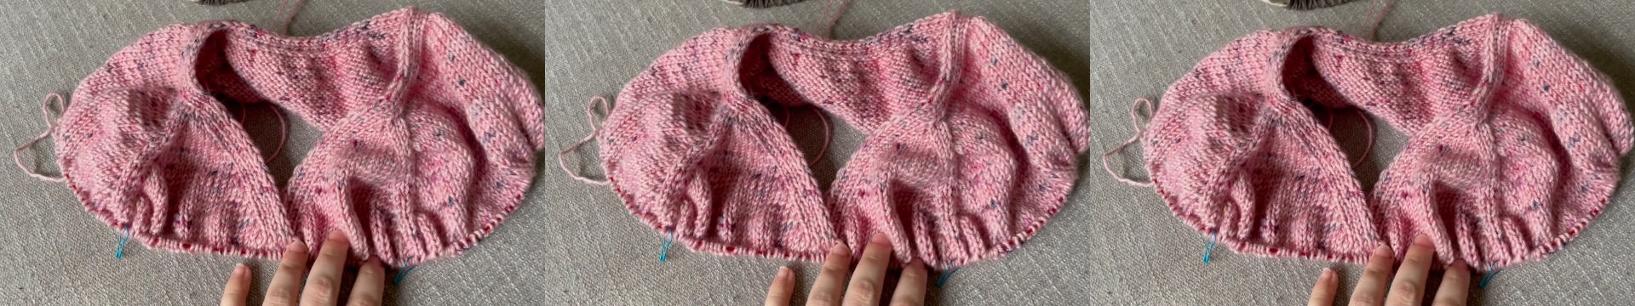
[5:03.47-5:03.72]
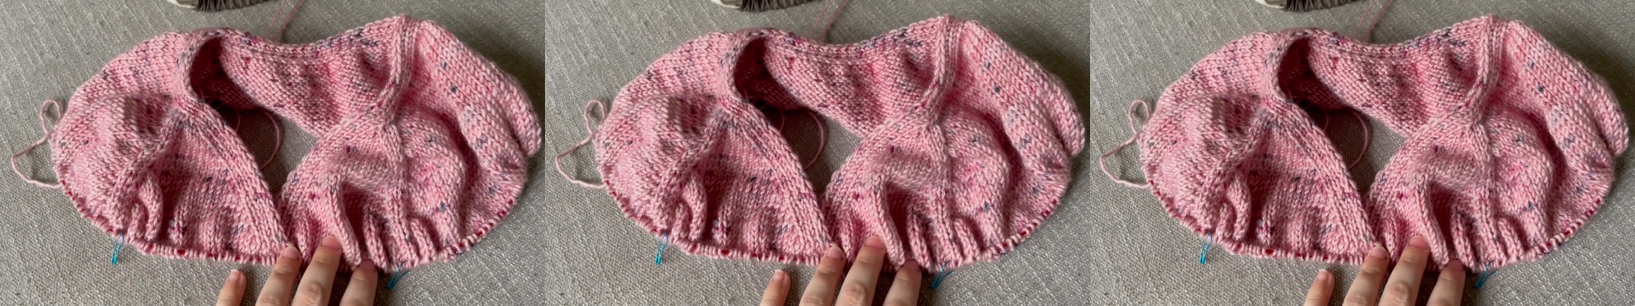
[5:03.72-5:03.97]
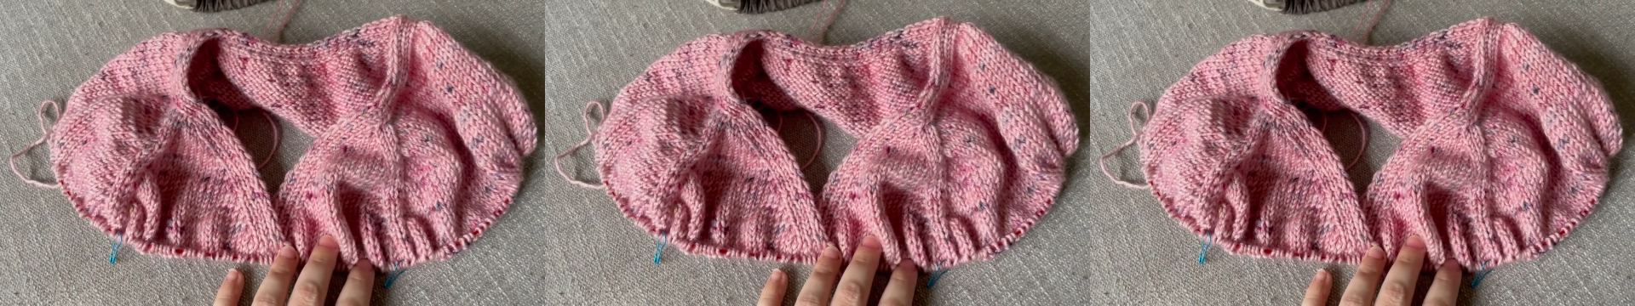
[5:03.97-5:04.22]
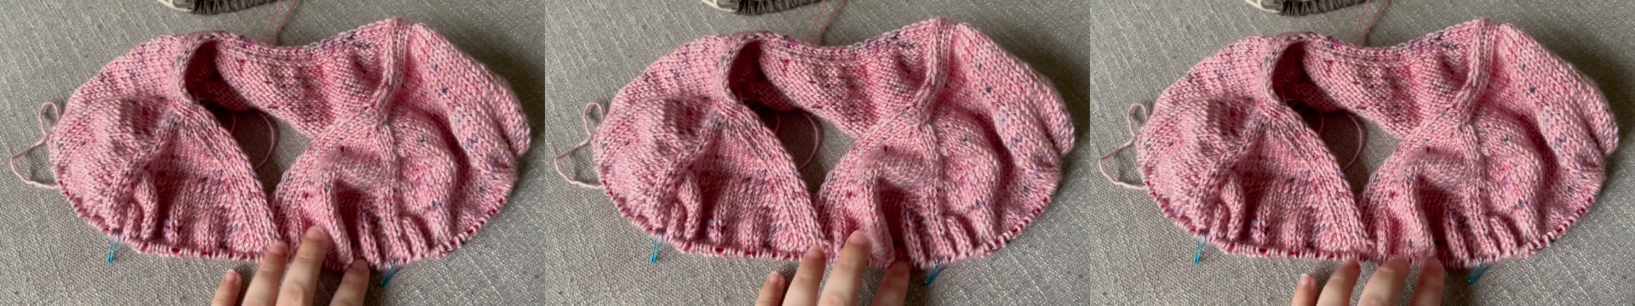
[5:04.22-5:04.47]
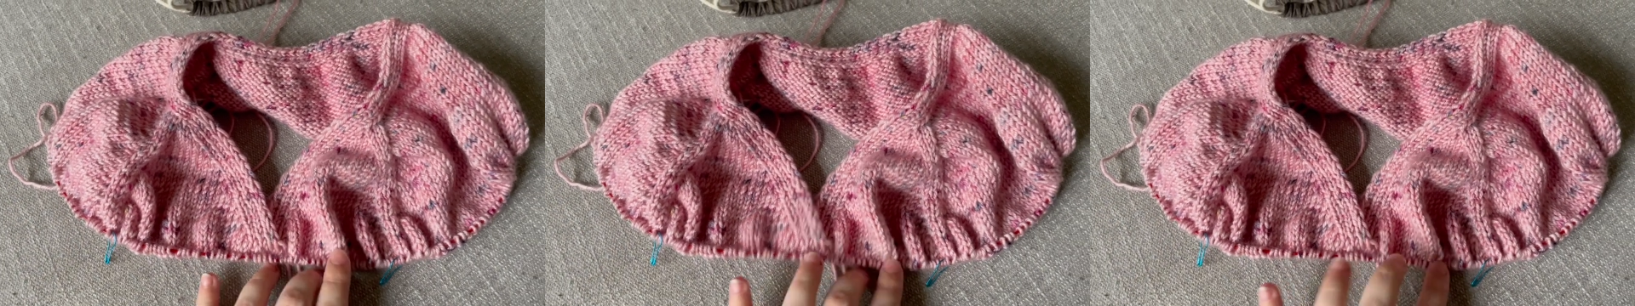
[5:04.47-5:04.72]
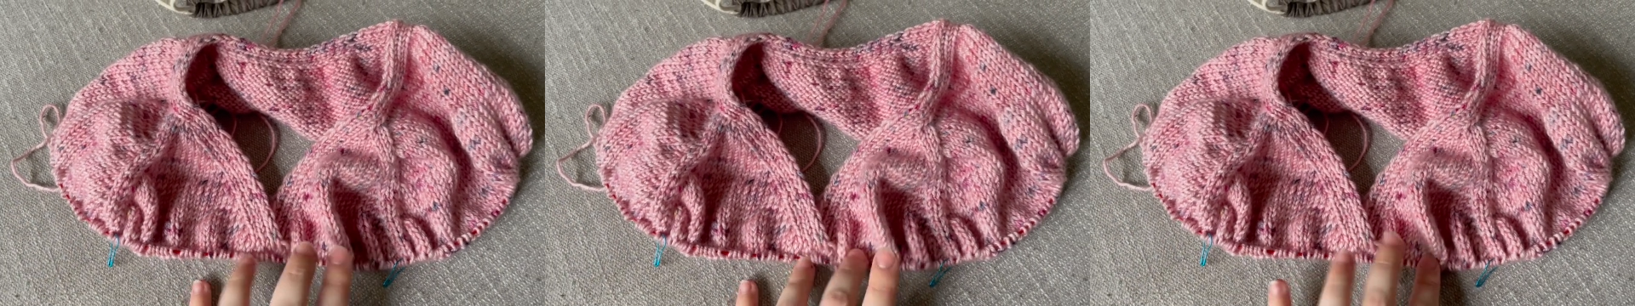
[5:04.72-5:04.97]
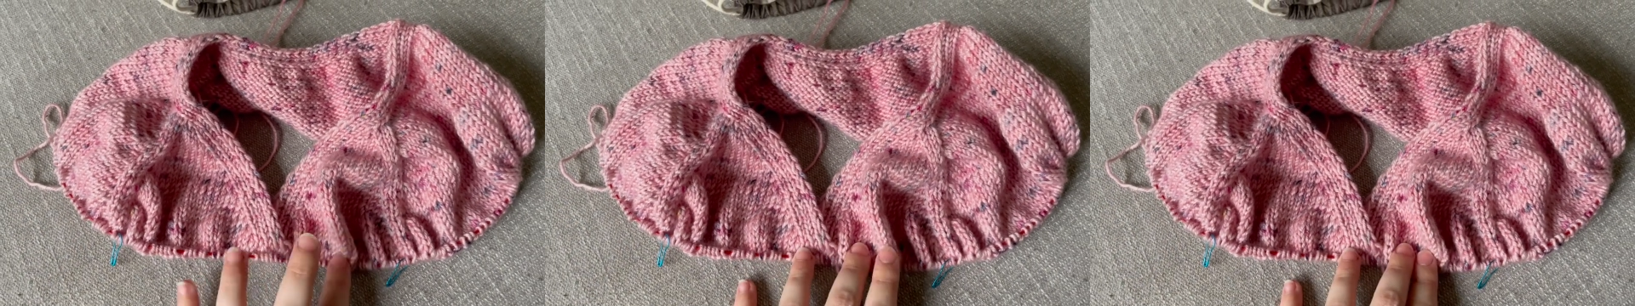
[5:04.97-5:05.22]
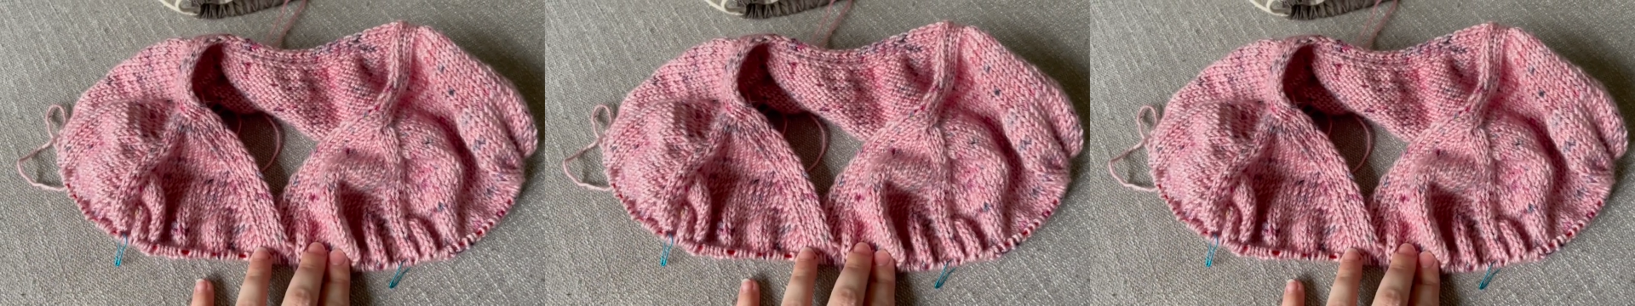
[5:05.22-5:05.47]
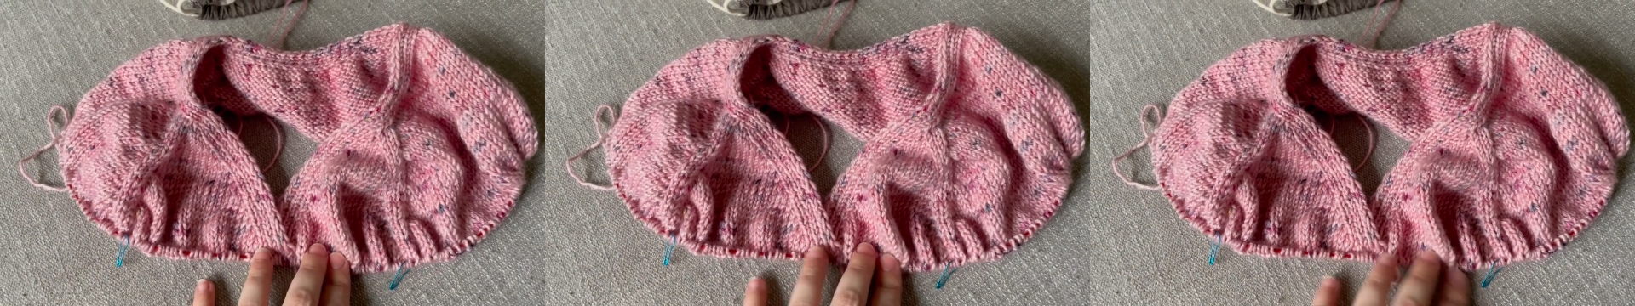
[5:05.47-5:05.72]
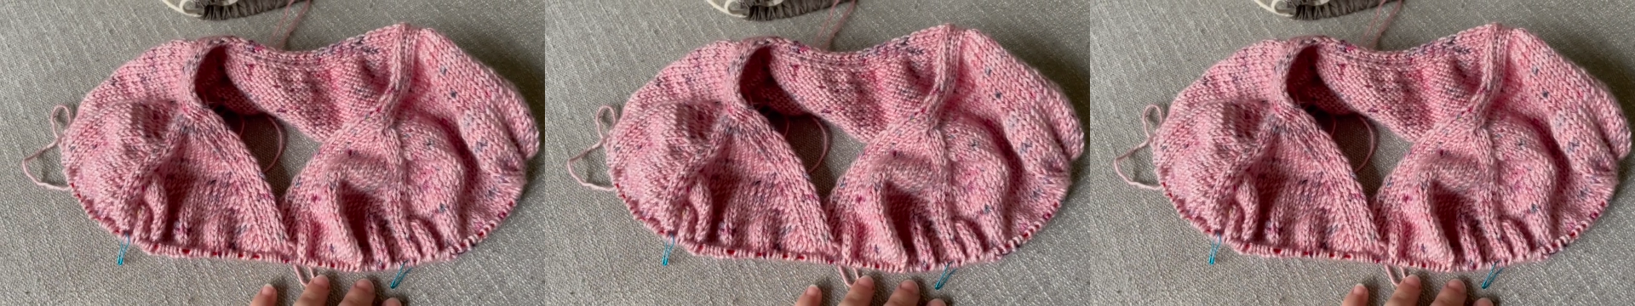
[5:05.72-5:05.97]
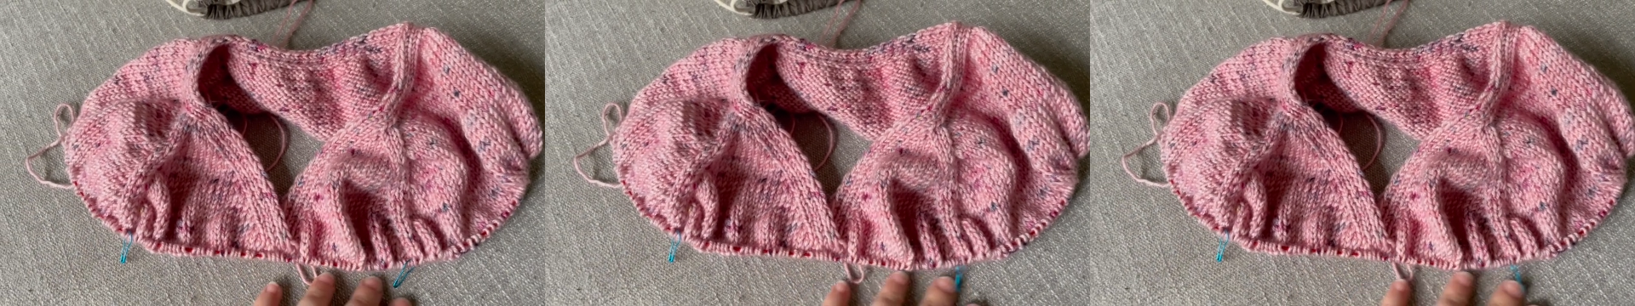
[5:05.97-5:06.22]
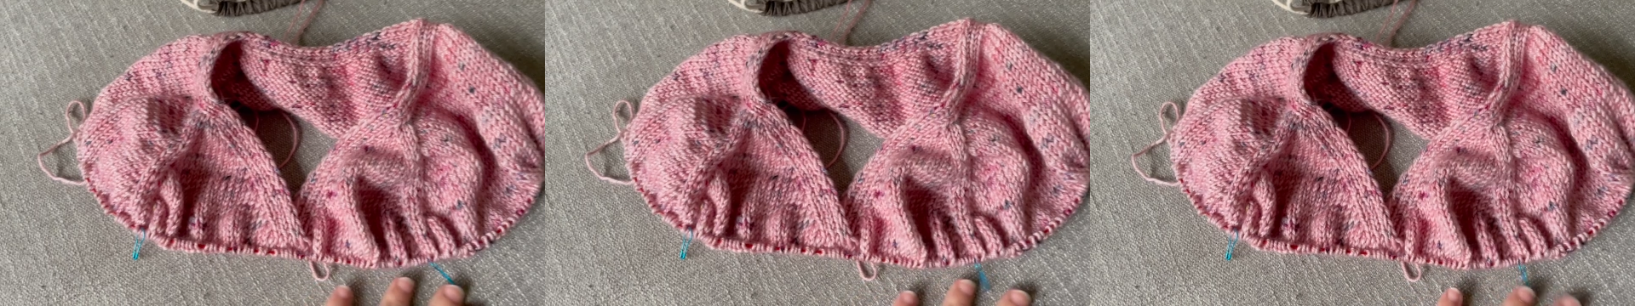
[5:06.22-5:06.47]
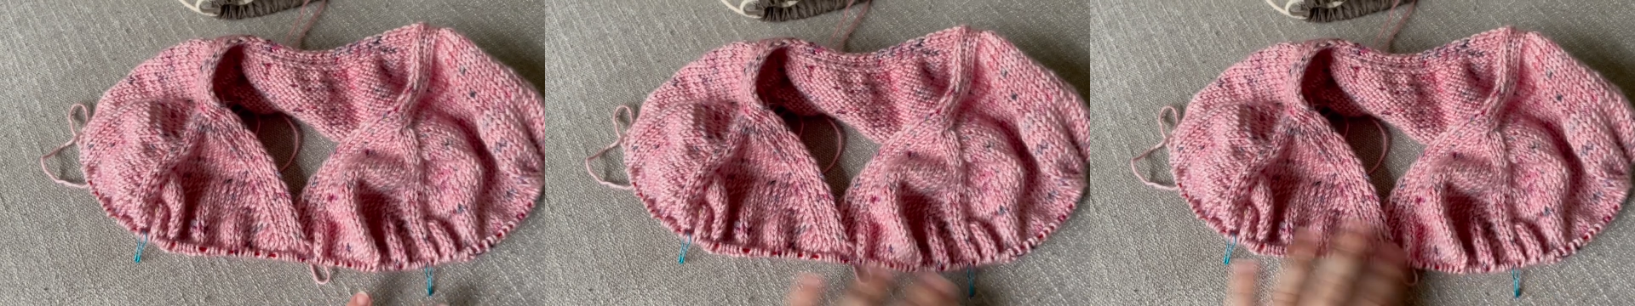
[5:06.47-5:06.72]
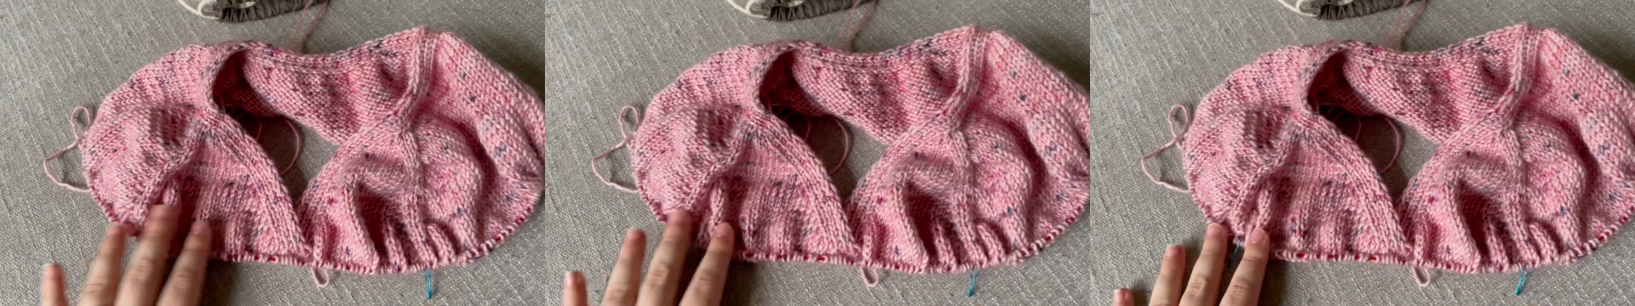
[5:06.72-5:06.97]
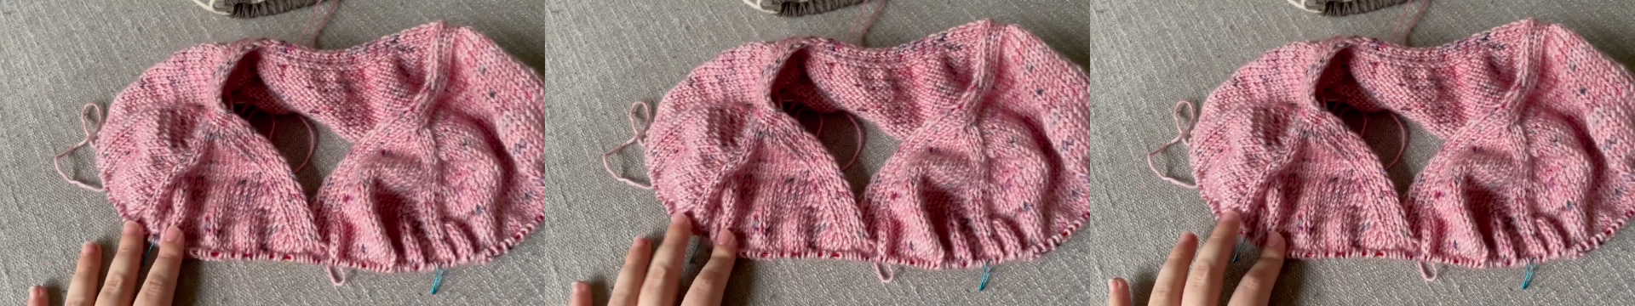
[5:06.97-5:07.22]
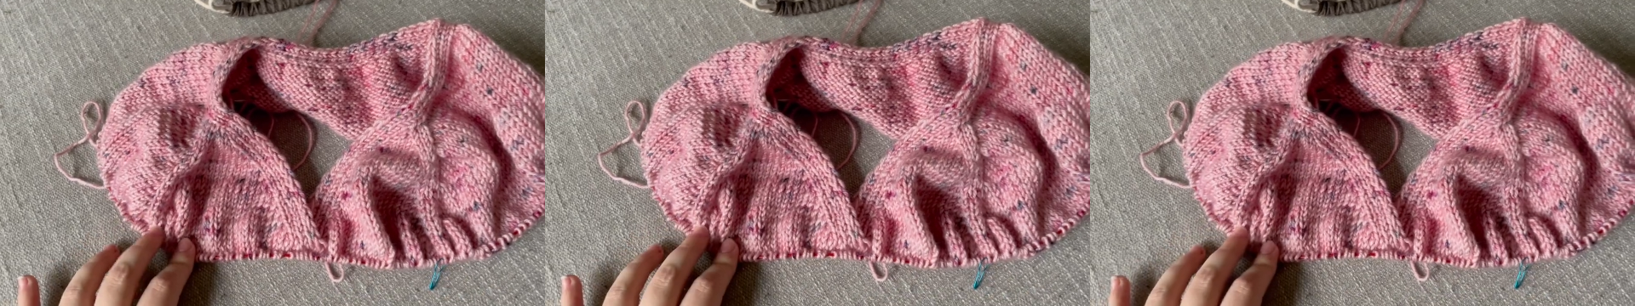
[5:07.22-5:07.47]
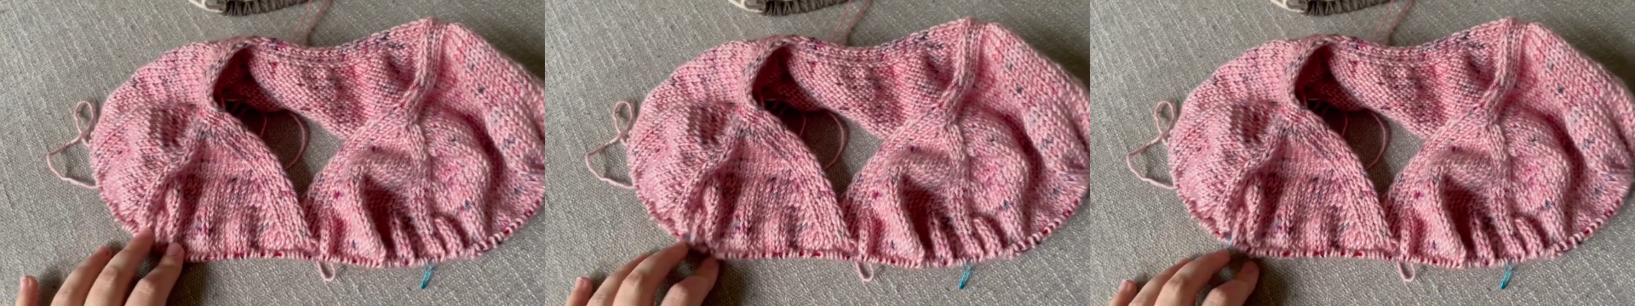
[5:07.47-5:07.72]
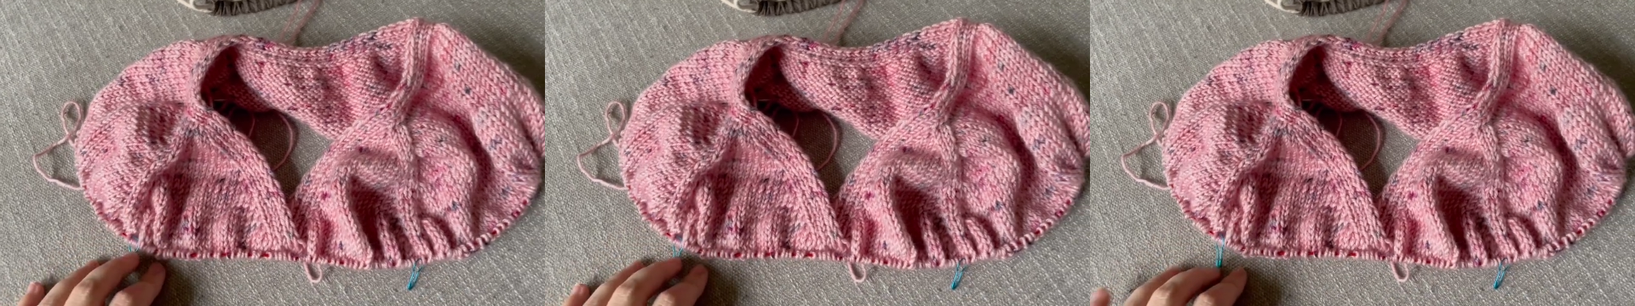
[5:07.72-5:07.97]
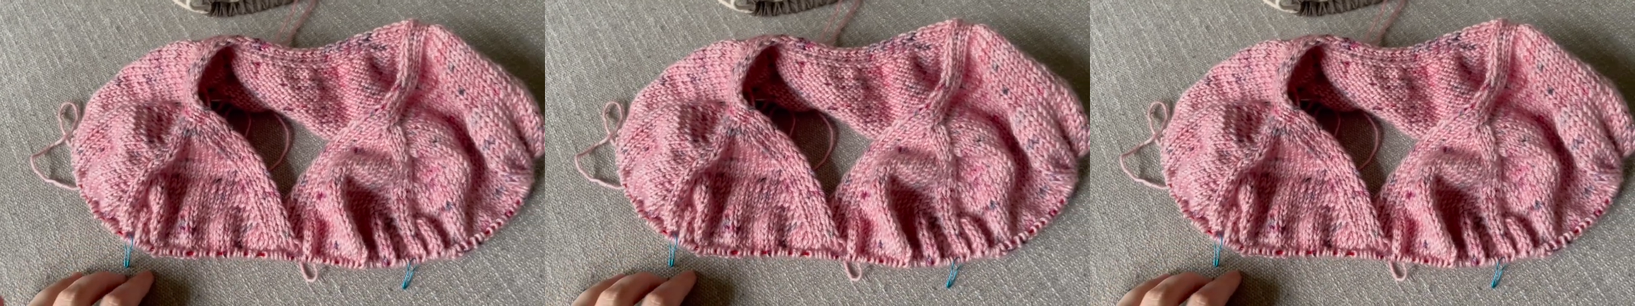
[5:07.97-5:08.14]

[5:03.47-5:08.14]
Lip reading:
No face is visible, so there are no lips to read.